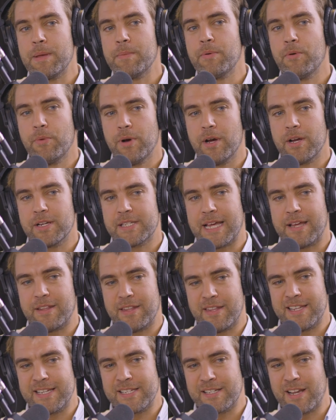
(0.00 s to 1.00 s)
people worked out
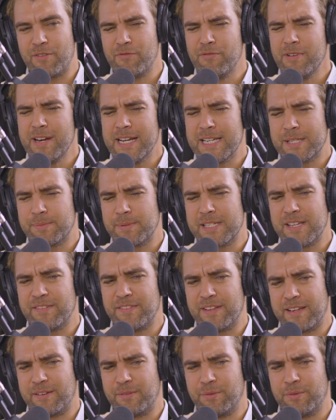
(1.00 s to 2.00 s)
that these like really
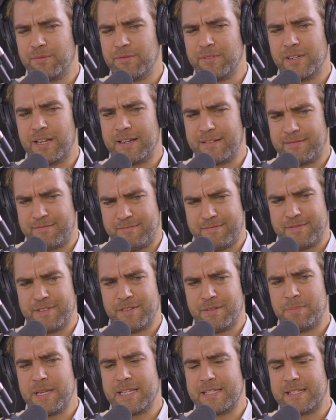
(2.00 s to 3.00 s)
specific like
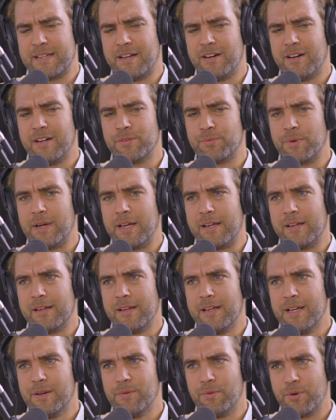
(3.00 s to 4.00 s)
pieces of hardware
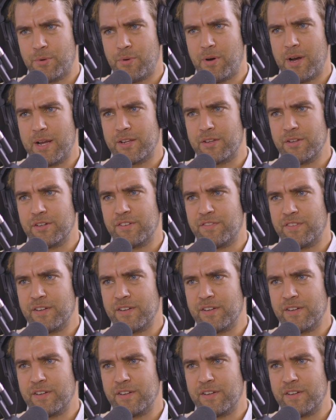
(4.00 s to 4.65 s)
were quite good